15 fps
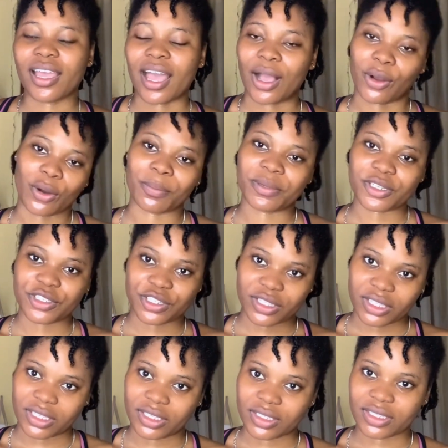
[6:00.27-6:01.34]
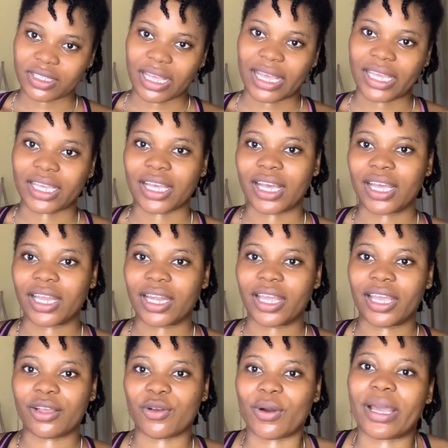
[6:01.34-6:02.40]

accomplish this i can like go